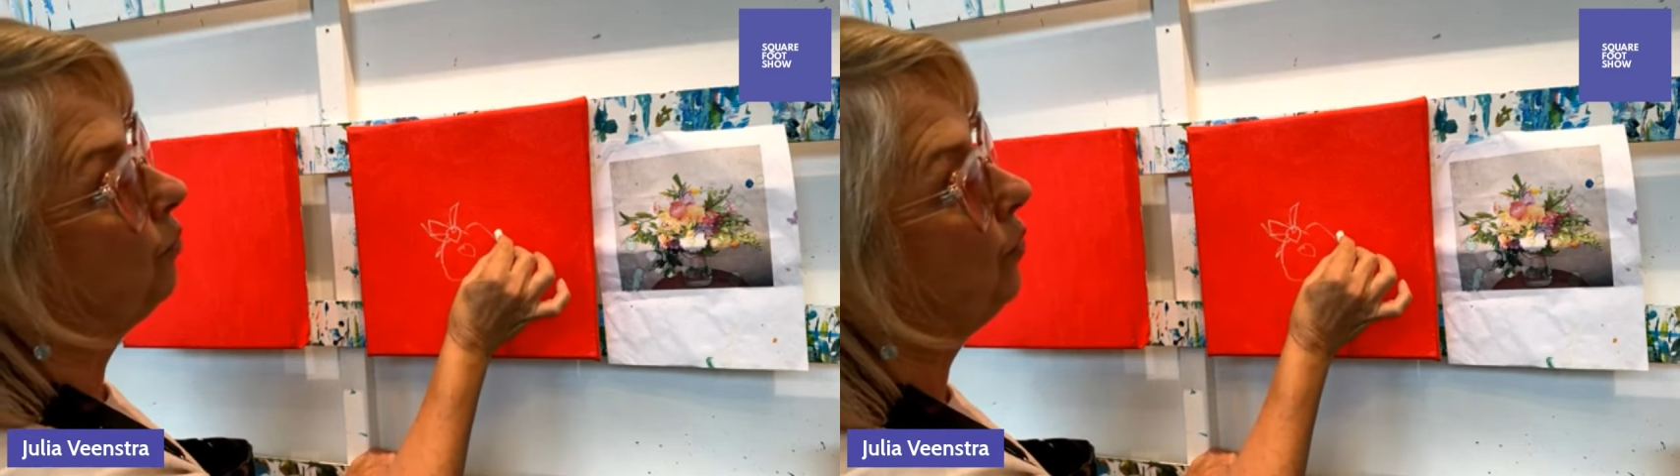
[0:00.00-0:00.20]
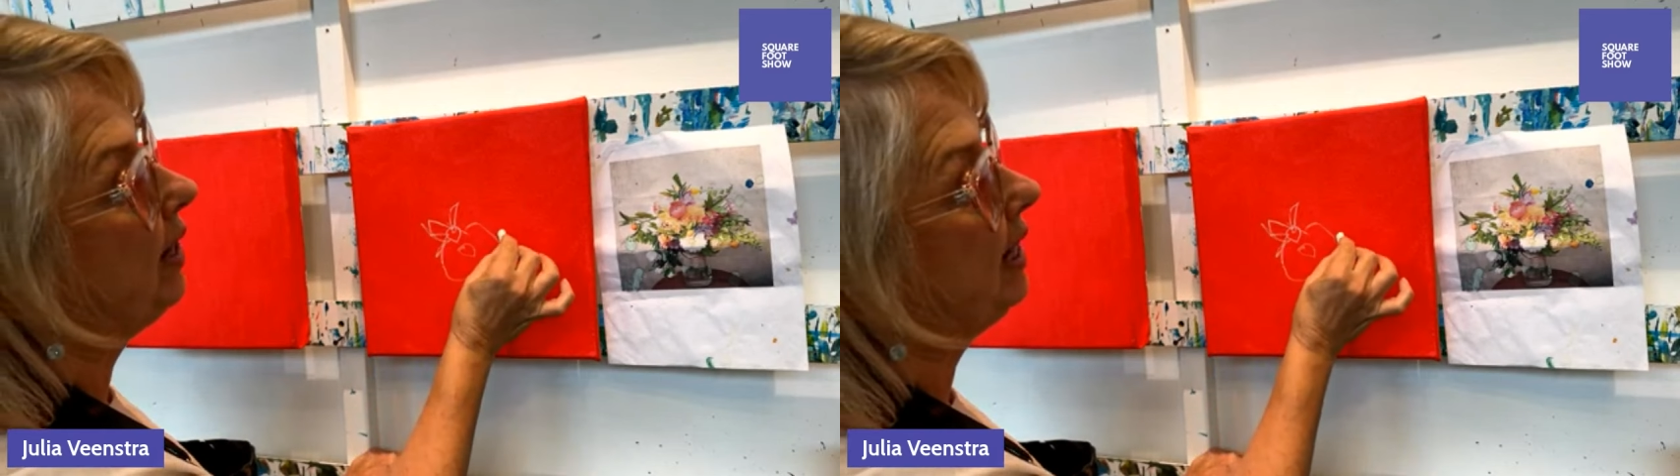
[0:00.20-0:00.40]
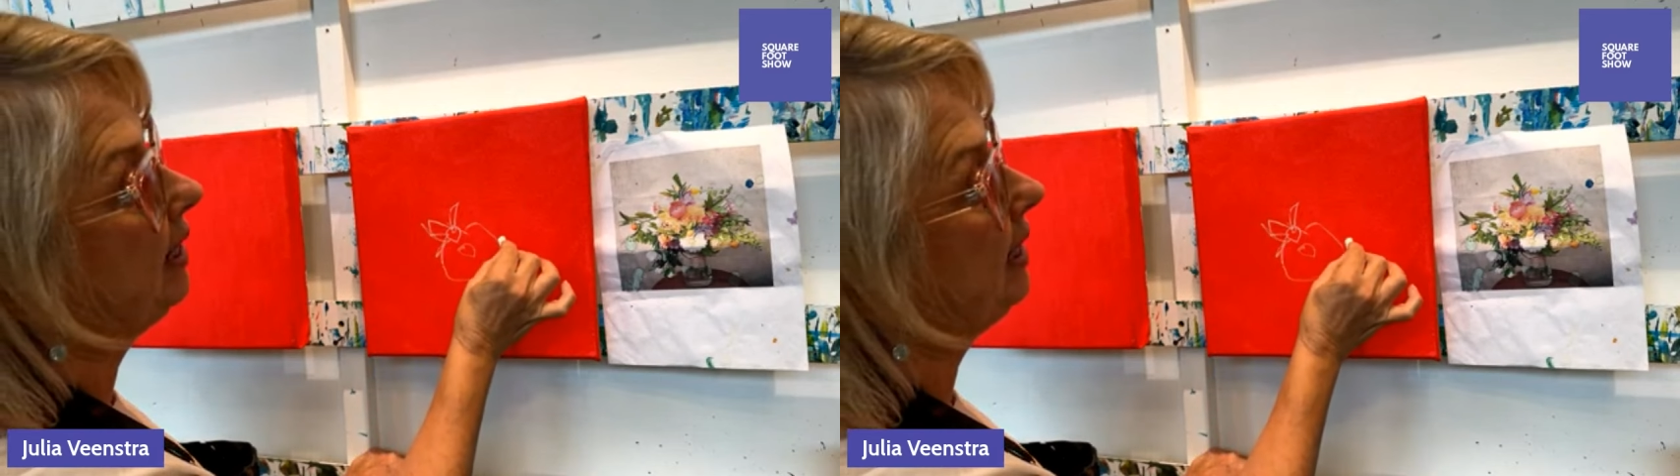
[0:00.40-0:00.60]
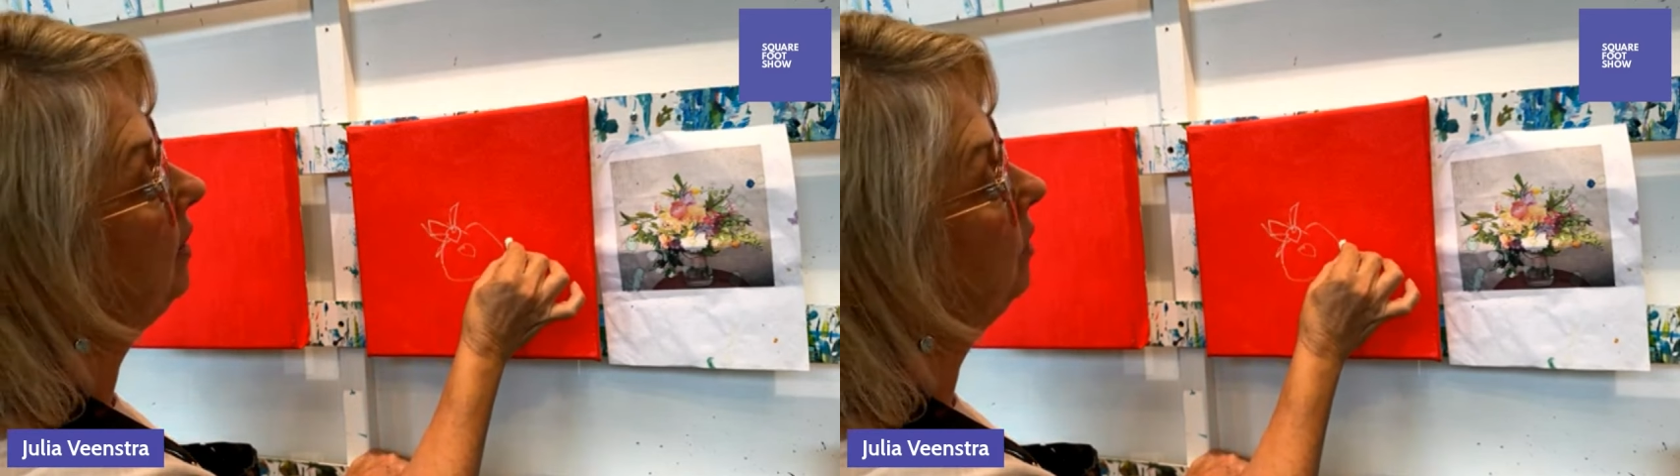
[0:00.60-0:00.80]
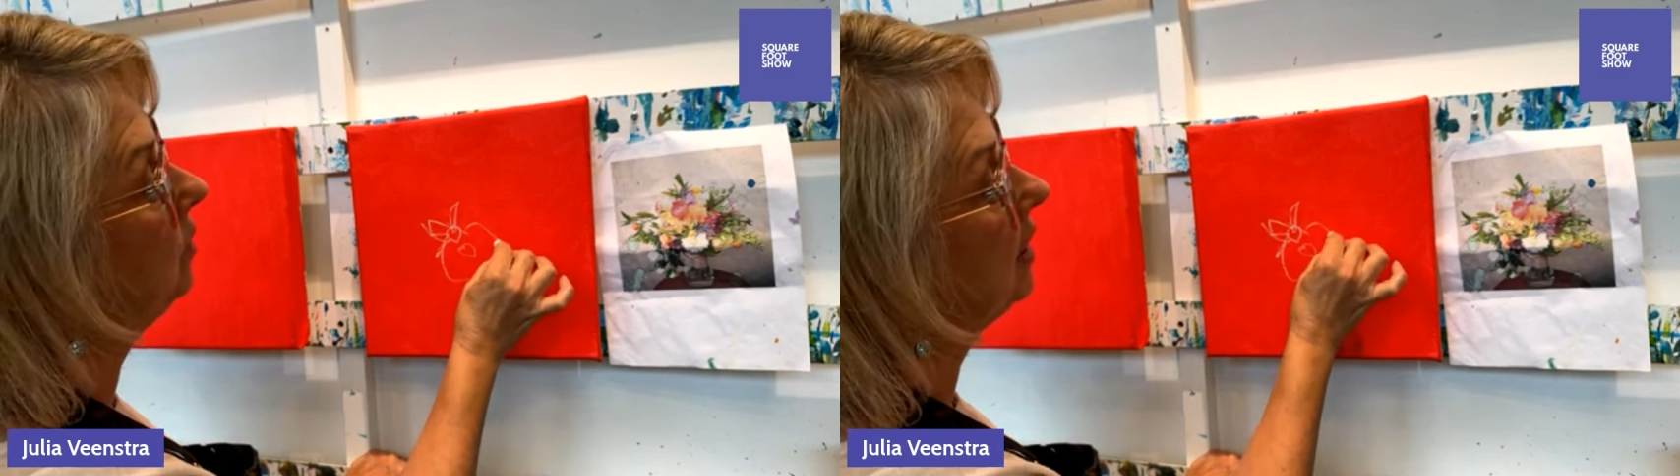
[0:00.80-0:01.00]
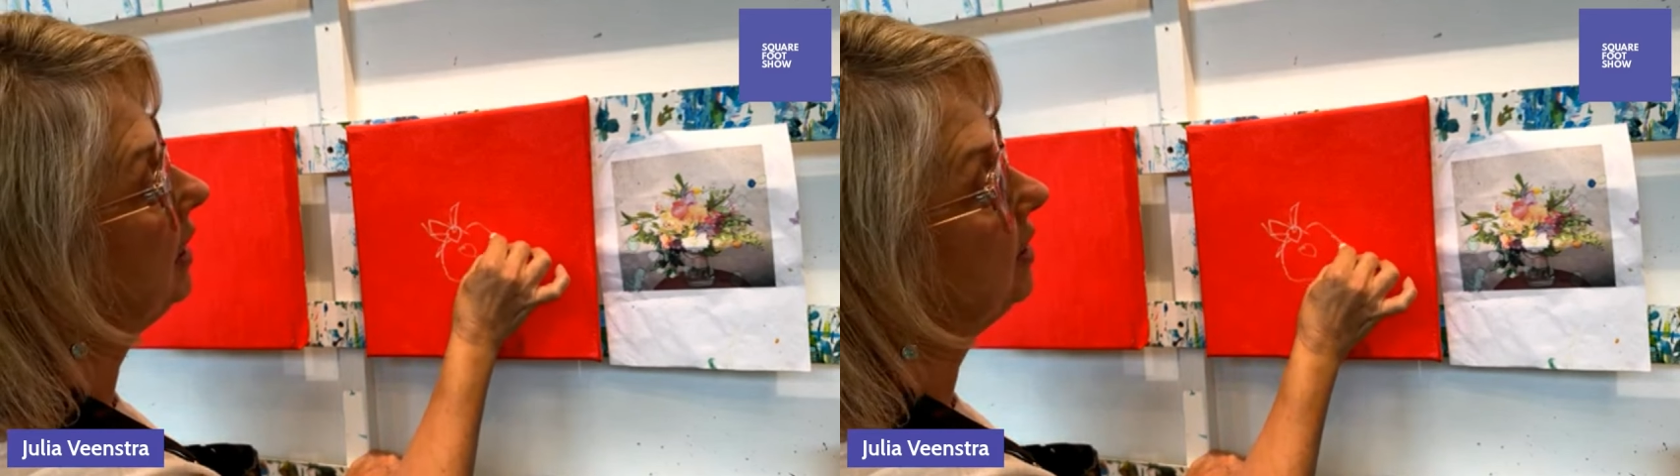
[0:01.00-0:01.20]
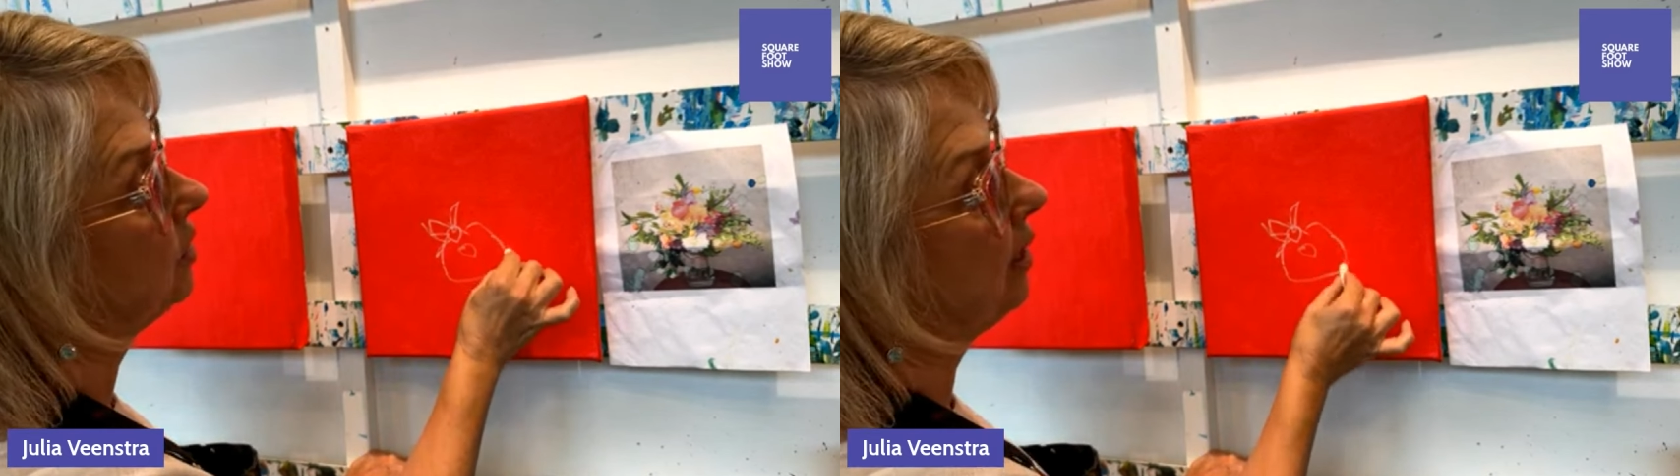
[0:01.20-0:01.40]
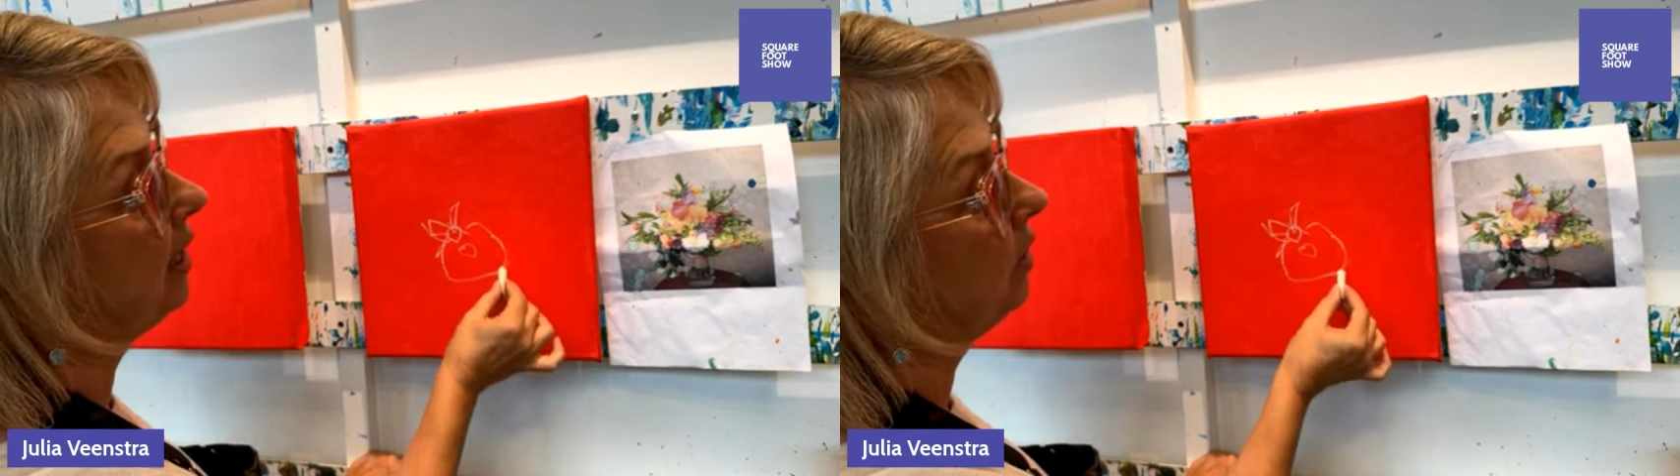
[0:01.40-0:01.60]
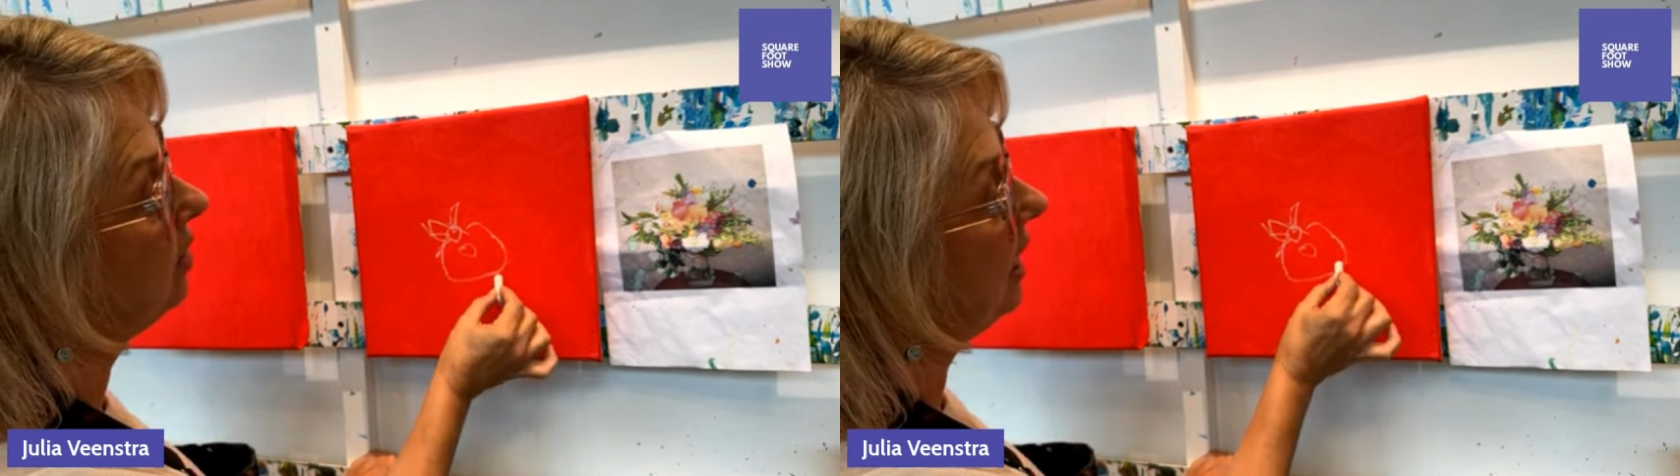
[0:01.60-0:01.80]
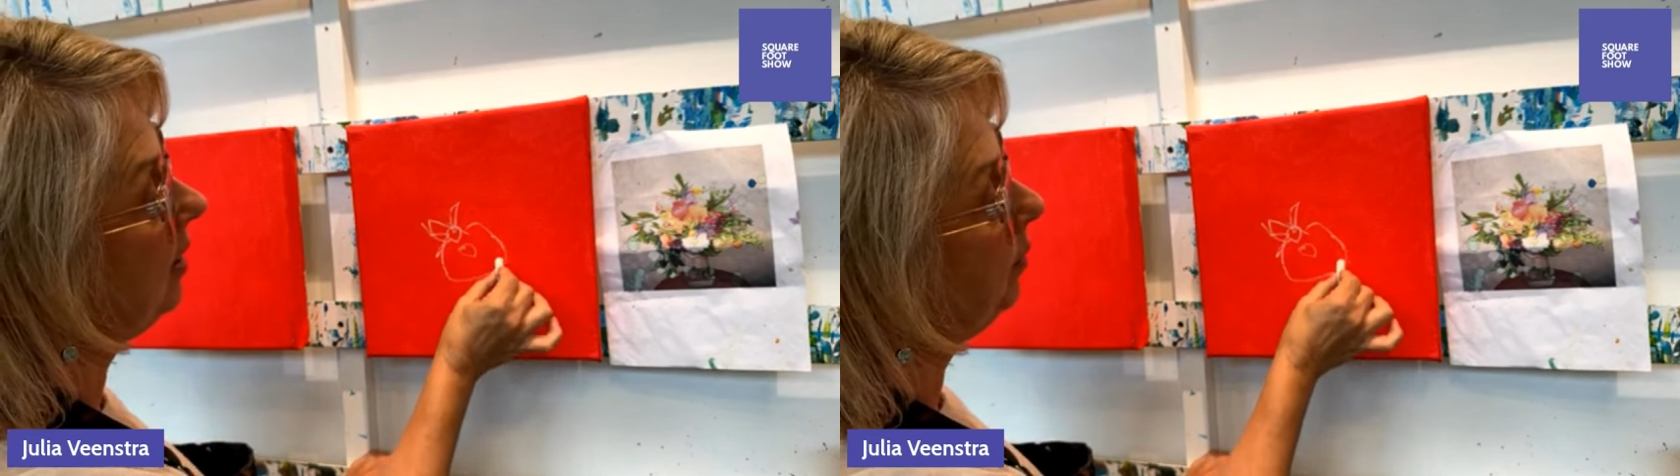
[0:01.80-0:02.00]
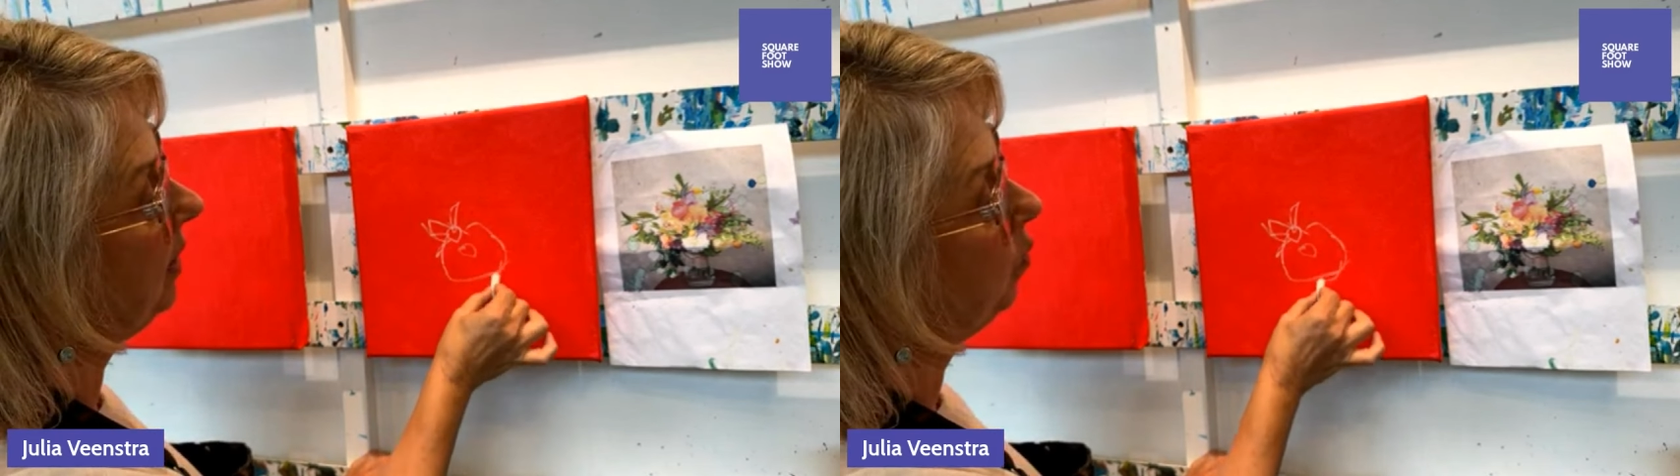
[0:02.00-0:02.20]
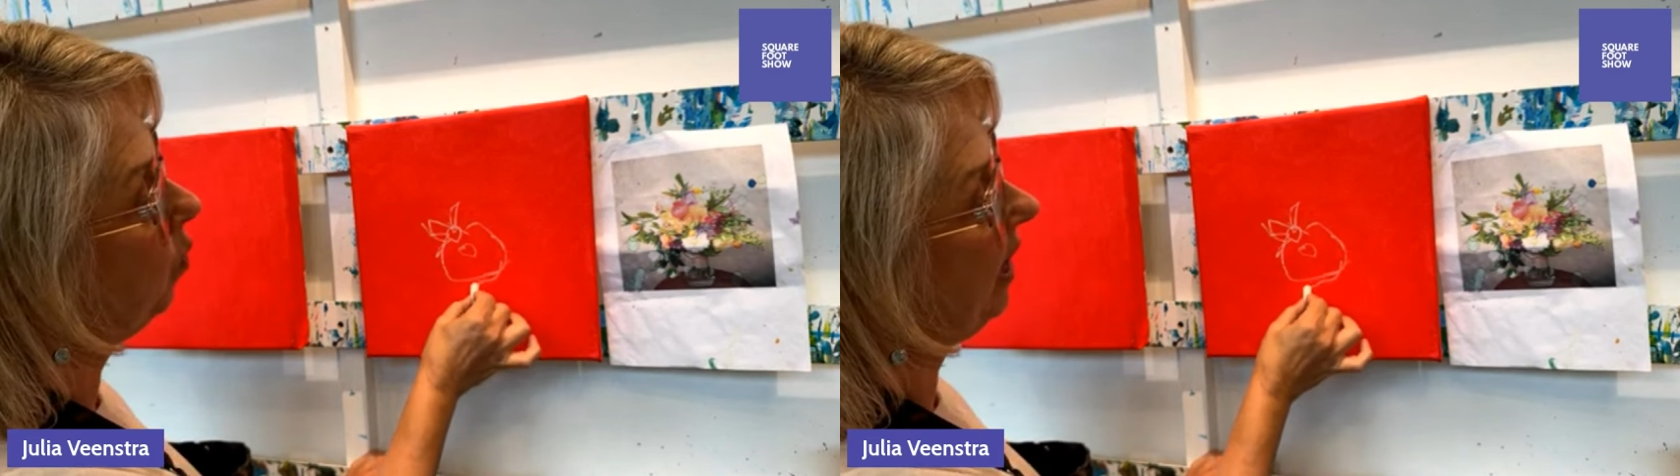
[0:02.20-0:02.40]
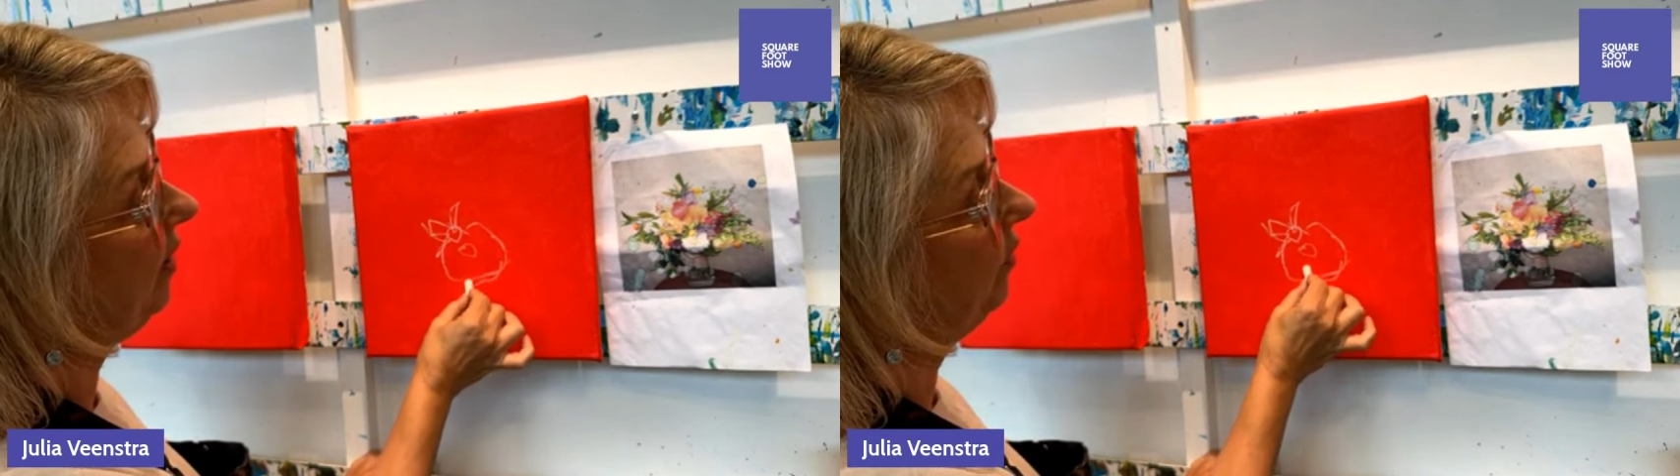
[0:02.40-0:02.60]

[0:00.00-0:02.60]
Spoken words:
really loosely. So here's that big white